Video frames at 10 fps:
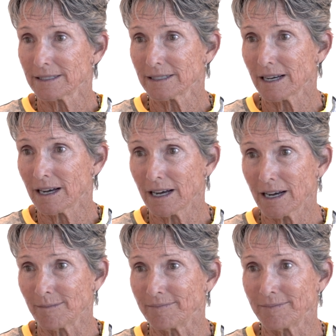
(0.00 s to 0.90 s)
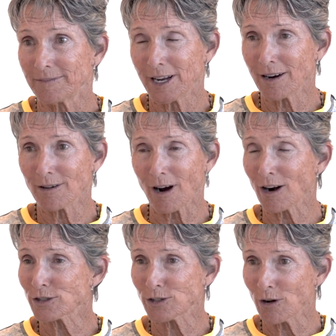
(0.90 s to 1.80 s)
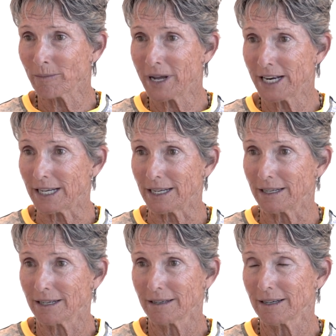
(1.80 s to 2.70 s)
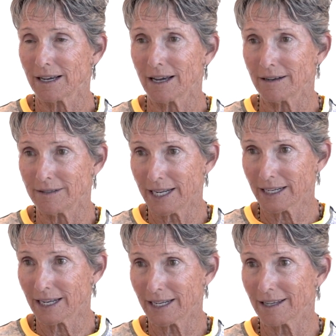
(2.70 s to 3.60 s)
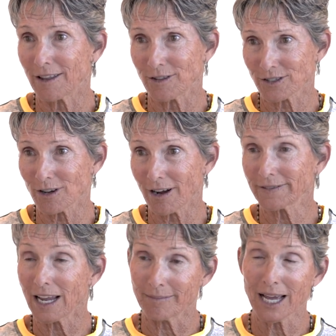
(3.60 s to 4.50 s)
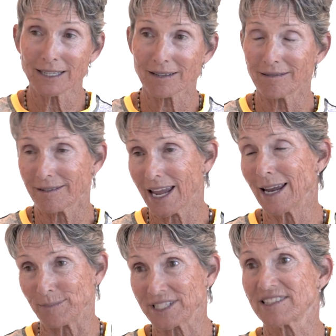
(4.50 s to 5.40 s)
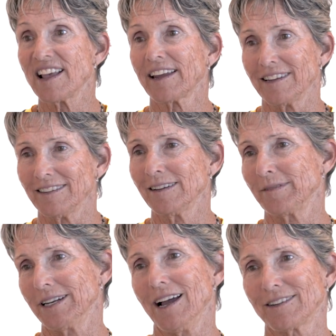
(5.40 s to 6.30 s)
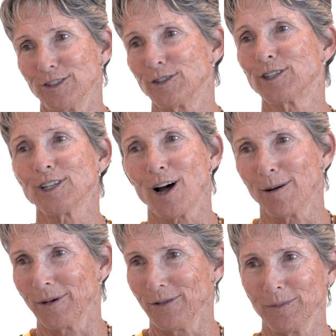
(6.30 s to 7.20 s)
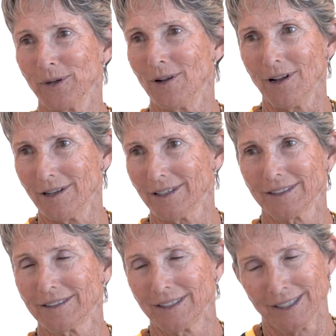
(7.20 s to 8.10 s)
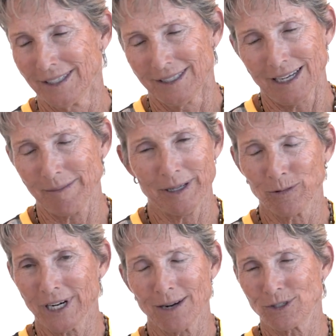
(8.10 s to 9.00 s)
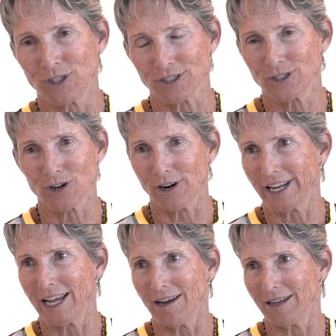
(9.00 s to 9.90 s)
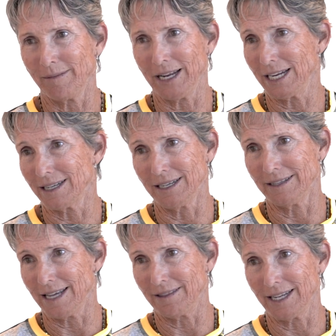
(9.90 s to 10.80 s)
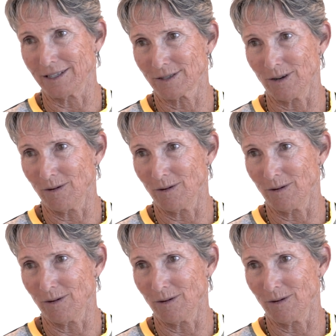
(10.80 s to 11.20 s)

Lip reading: There are so many. Dinking the soft game, that came second. I mean, I could clobber the ball. I mean, when I was just starting out, I mean, I could hit that thing so